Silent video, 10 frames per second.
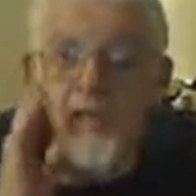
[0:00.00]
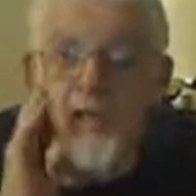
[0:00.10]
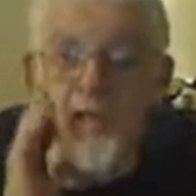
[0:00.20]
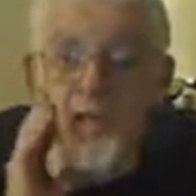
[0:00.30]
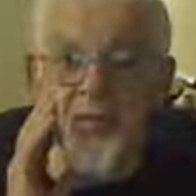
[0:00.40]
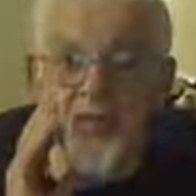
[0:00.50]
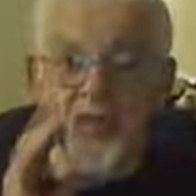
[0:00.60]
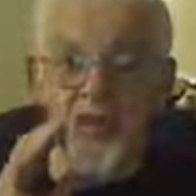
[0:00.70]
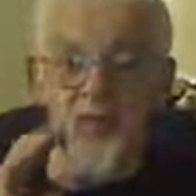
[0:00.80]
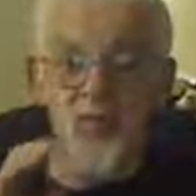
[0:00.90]
How do I get
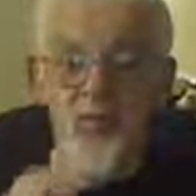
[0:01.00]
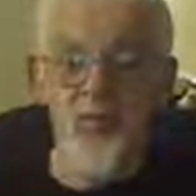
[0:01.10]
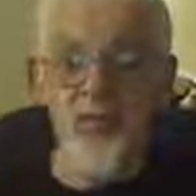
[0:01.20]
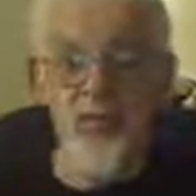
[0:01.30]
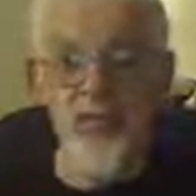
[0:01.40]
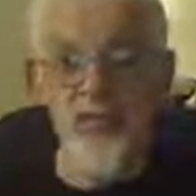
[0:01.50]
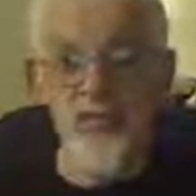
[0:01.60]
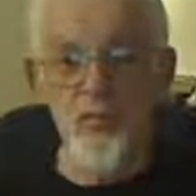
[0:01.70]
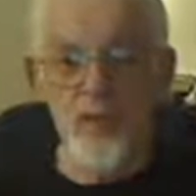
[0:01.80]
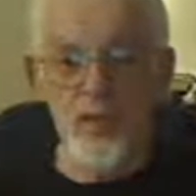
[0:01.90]
myself
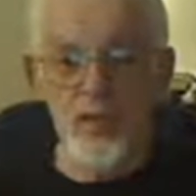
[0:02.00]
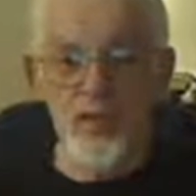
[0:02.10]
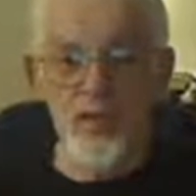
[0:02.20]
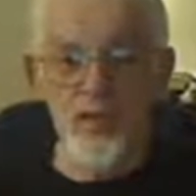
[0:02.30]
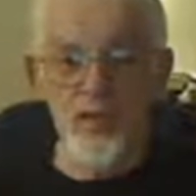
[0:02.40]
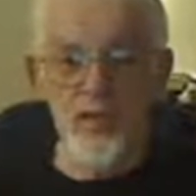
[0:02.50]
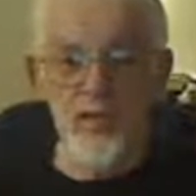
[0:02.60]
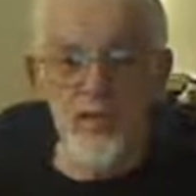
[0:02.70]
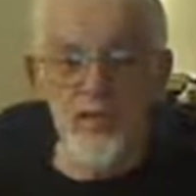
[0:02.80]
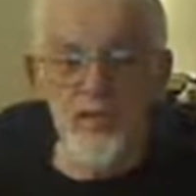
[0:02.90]
unwired? Where's my
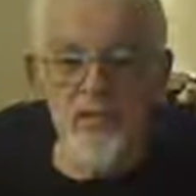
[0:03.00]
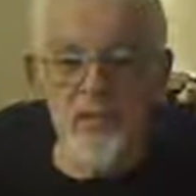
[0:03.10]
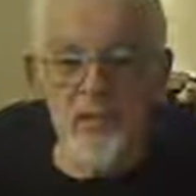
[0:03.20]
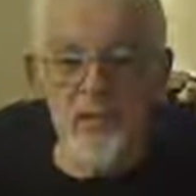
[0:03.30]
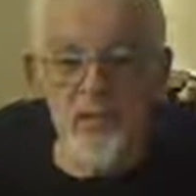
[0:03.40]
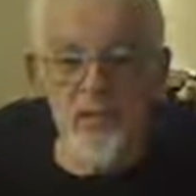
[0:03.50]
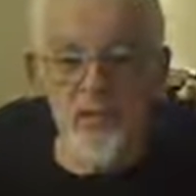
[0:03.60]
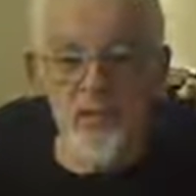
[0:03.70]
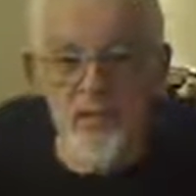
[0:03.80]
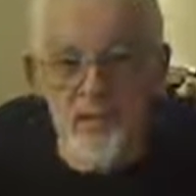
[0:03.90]
clothes? And
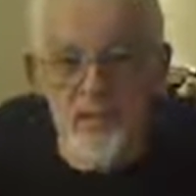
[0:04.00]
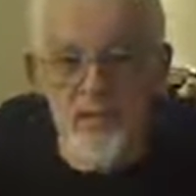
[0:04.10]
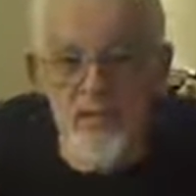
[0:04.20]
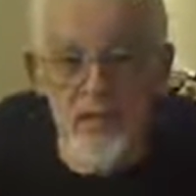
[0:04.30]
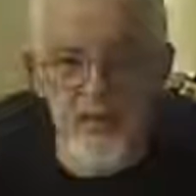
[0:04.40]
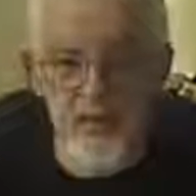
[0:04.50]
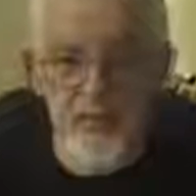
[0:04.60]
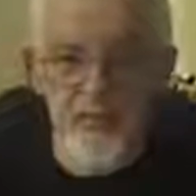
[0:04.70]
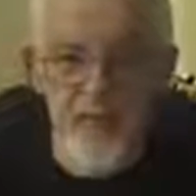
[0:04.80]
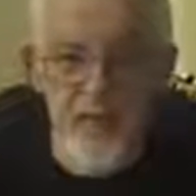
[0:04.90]
they put on this
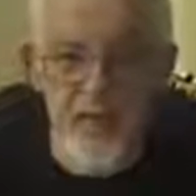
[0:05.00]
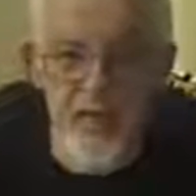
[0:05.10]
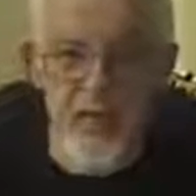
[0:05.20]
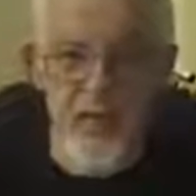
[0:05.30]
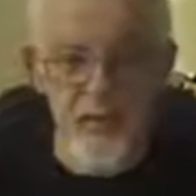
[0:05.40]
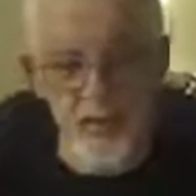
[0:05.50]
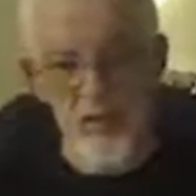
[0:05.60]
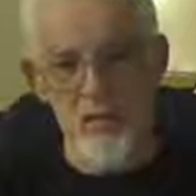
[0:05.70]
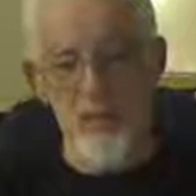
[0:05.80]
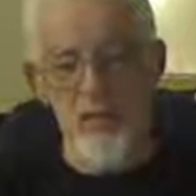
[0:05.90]
silly gown.
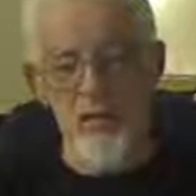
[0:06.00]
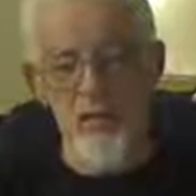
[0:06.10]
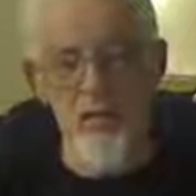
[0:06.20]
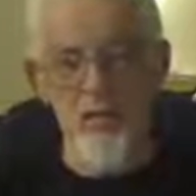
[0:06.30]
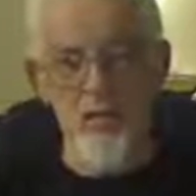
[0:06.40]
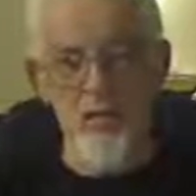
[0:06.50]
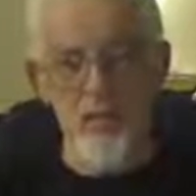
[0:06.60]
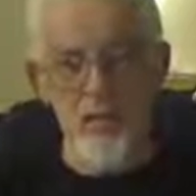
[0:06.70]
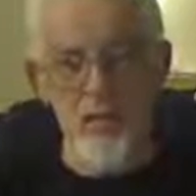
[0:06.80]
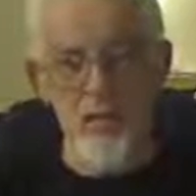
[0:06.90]

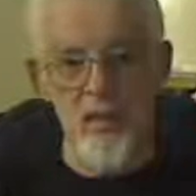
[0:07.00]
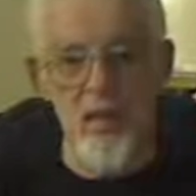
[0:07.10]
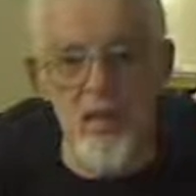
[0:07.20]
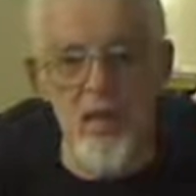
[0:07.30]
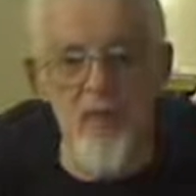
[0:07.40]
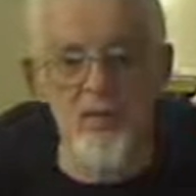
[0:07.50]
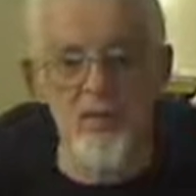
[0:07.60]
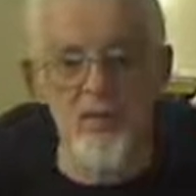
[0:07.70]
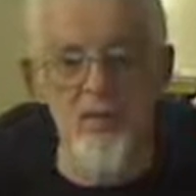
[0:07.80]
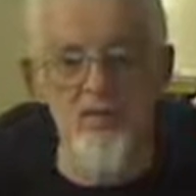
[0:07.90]
Now, a gown
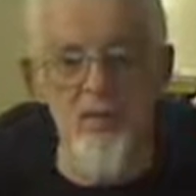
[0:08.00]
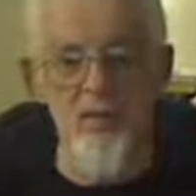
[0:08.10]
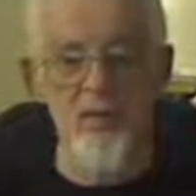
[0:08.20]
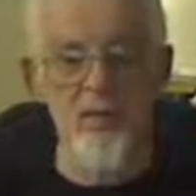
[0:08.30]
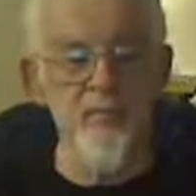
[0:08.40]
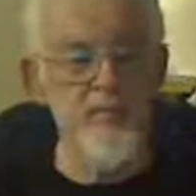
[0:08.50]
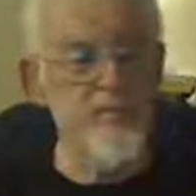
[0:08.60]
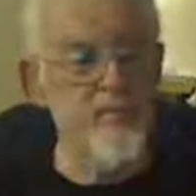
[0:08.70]
is a very,